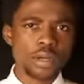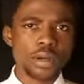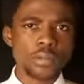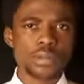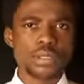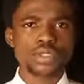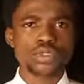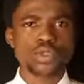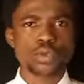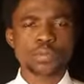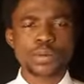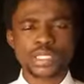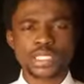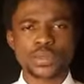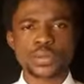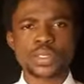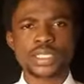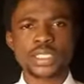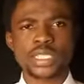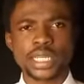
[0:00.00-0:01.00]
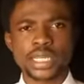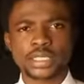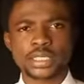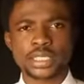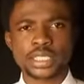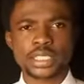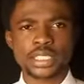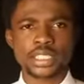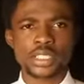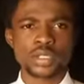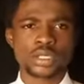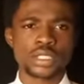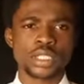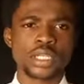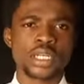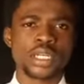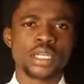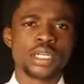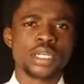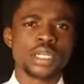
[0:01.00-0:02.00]
political party, we said, is
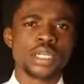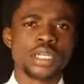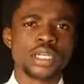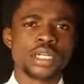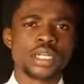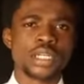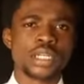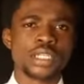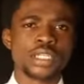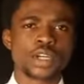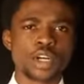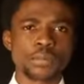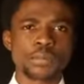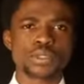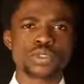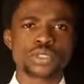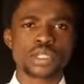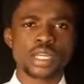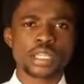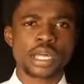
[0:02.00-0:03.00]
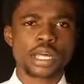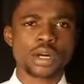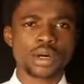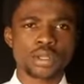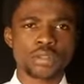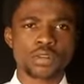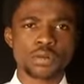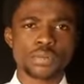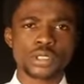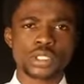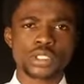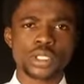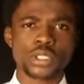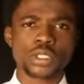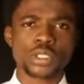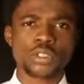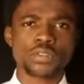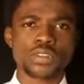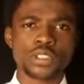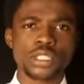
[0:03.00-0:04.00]
the coming together or the formation
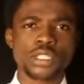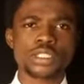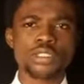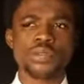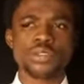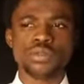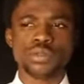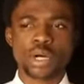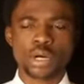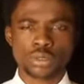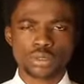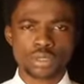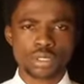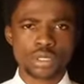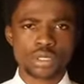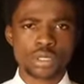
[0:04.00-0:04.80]
of individuals